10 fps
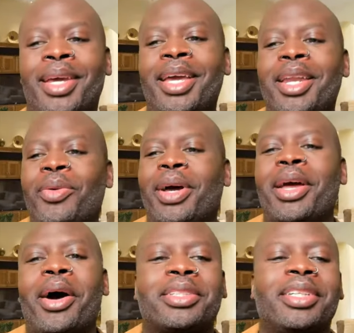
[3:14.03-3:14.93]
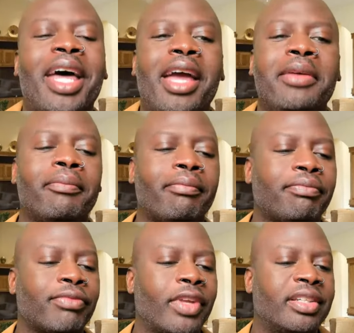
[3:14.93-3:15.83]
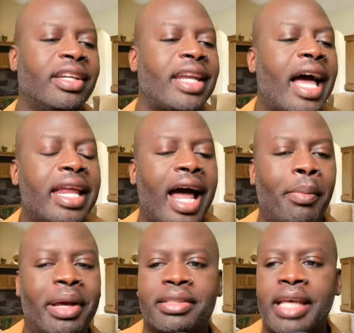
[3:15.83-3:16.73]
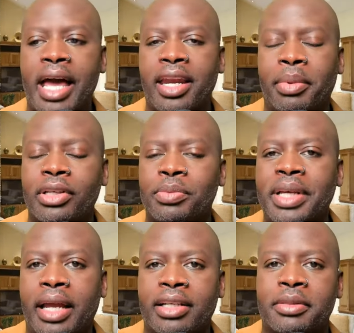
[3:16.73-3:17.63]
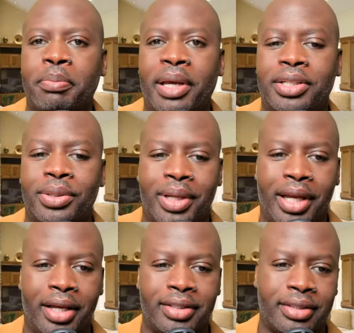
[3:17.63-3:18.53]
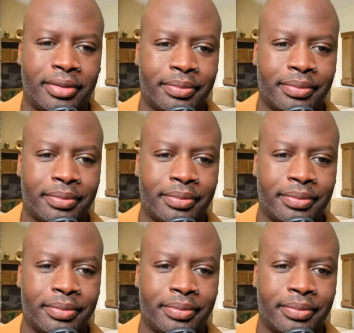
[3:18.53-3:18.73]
Anyway, y'all, tonight, tonight I'm excited because we got a special guest.